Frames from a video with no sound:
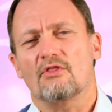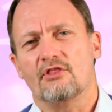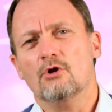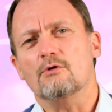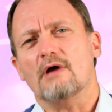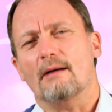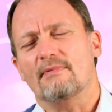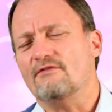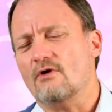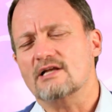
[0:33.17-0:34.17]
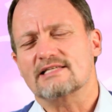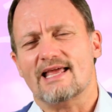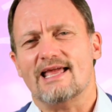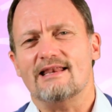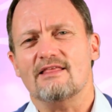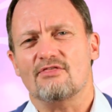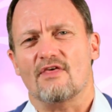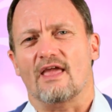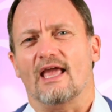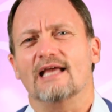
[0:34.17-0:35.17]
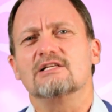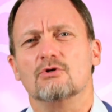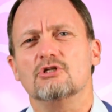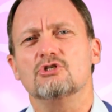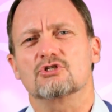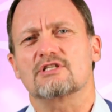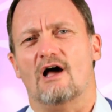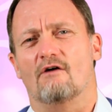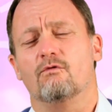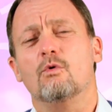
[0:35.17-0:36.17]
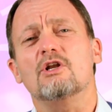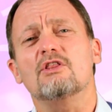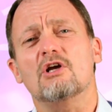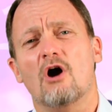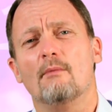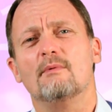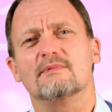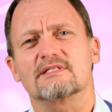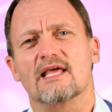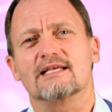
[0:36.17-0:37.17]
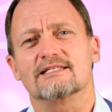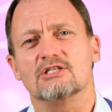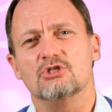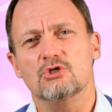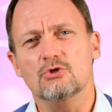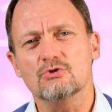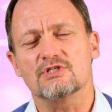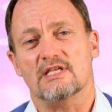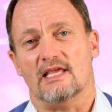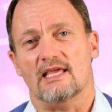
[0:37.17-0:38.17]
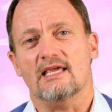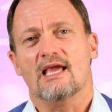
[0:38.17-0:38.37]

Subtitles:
look, before I say anything, is look at yourself. What are the common mistakes that you see,